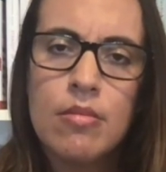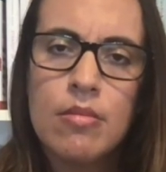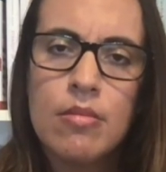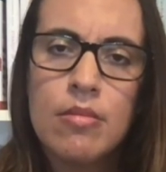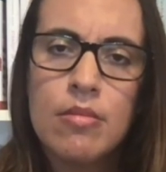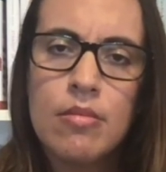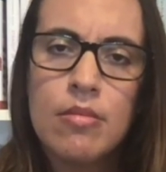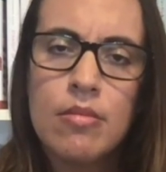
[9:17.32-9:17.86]

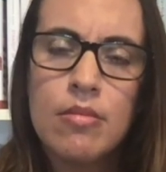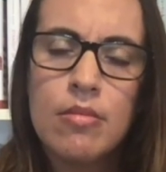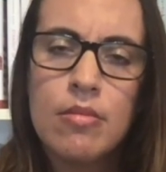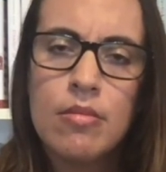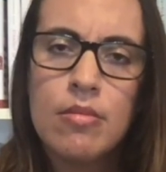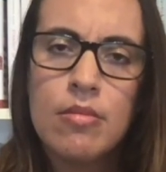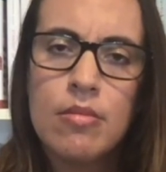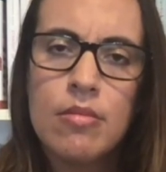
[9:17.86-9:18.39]

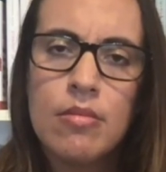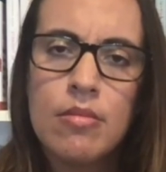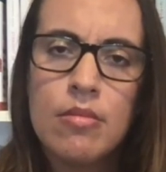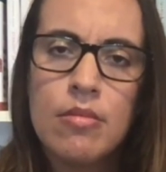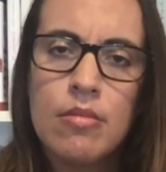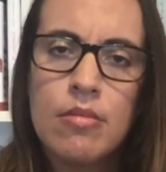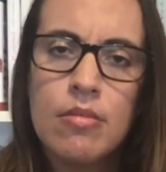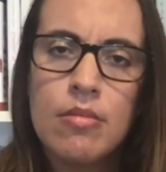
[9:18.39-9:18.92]

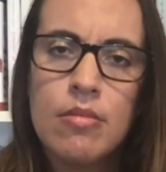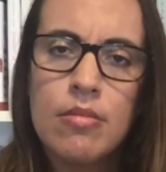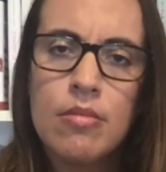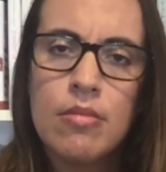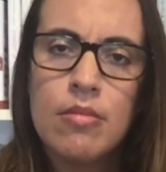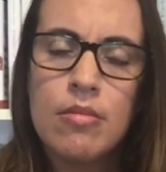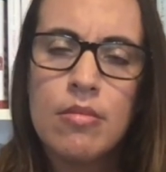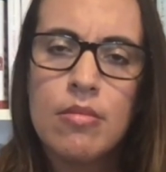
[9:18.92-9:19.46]

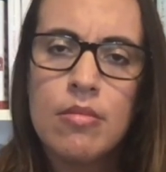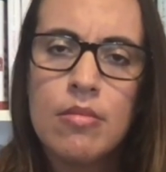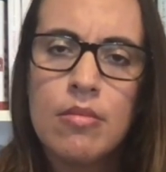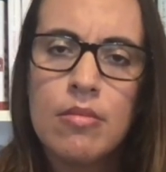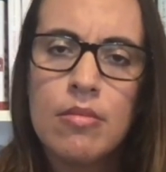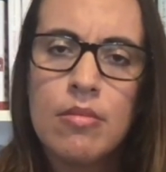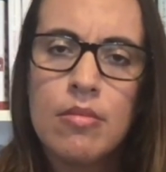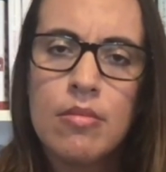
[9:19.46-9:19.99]

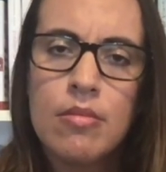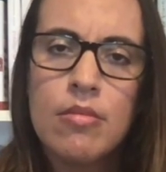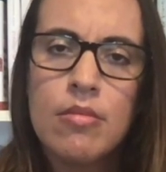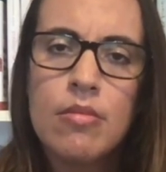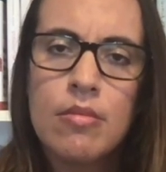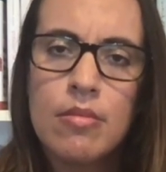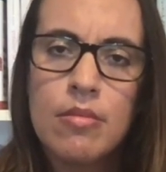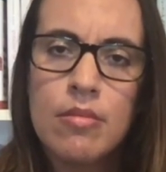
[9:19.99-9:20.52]

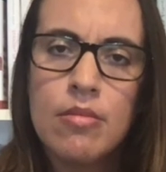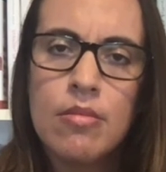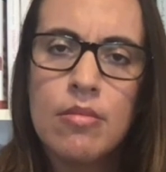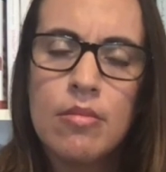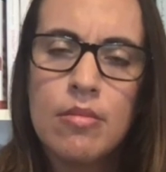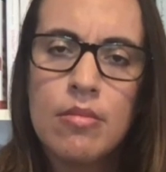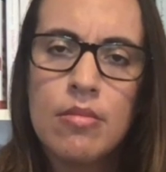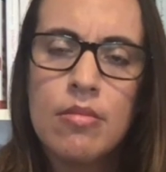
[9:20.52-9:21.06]

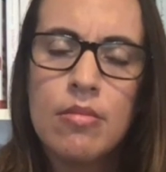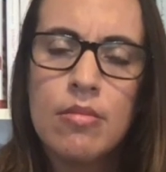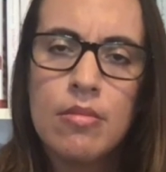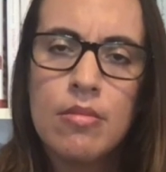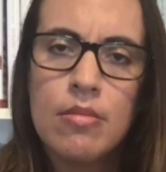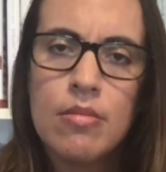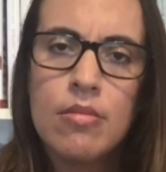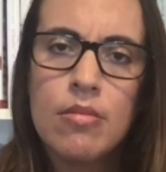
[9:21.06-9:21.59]

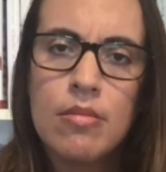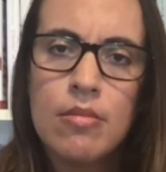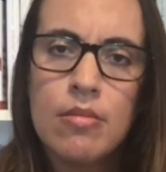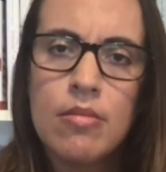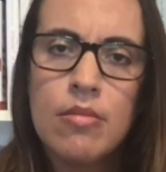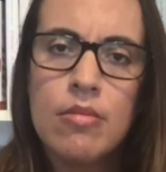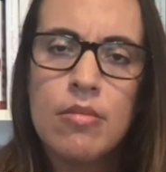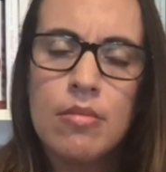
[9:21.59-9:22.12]

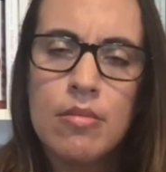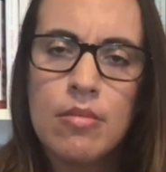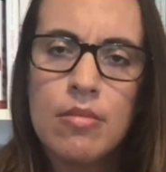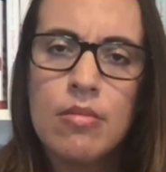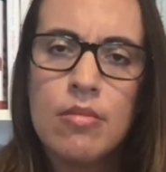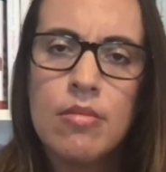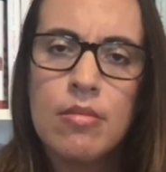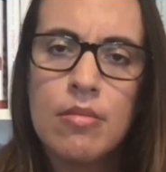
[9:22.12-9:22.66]

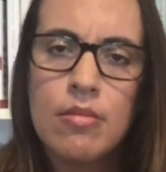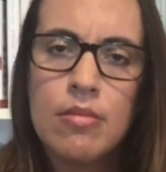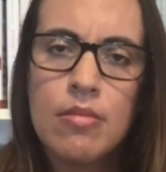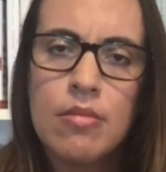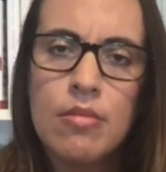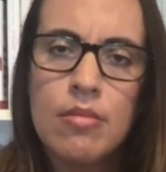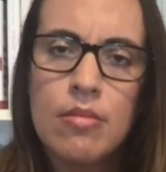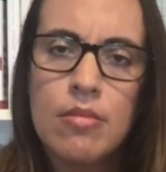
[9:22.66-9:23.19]

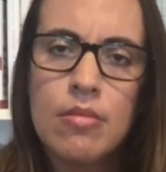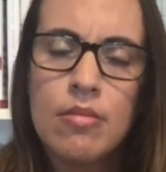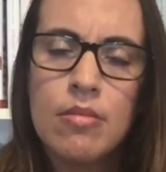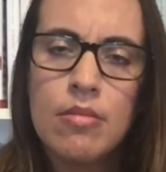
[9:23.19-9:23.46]
The person shown says nothing.